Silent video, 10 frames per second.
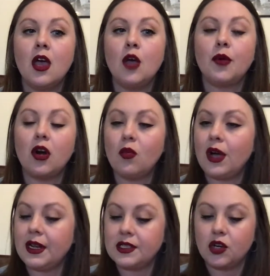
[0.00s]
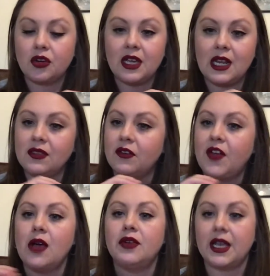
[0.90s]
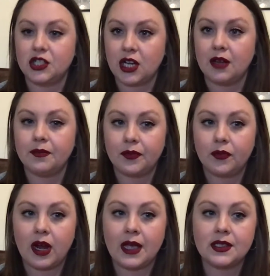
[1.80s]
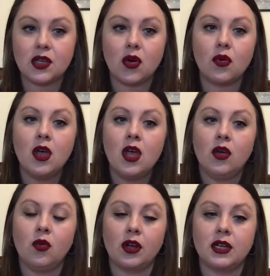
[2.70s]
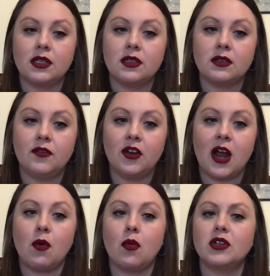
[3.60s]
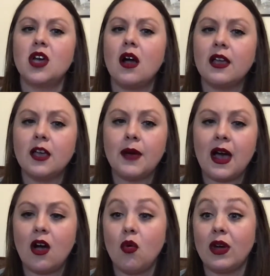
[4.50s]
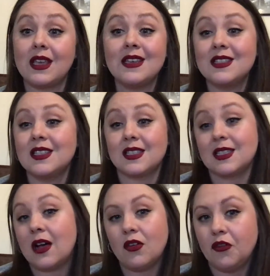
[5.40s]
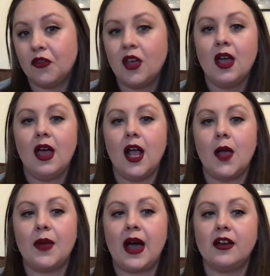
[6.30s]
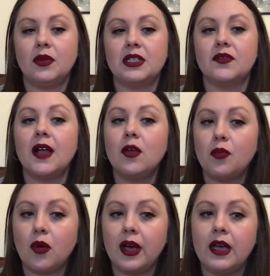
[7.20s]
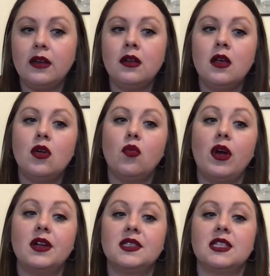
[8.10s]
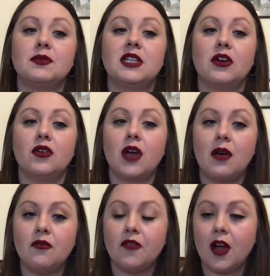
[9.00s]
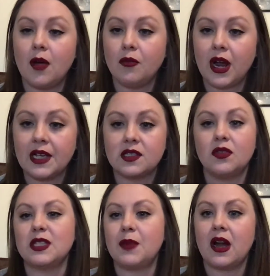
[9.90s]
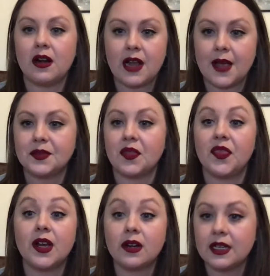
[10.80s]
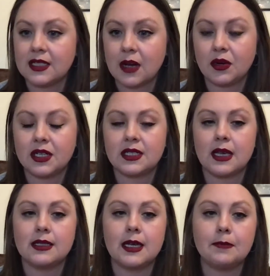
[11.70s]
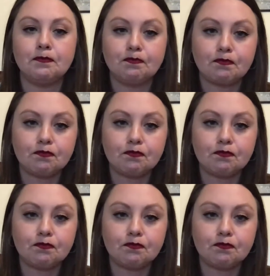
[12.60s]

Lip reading: Part one is you're getting the foundation, right? So we're going to figure out what we're talking about. What is the self? How do we develop one? Where does this material come from, right? So these paradigms and theories that we're discussing.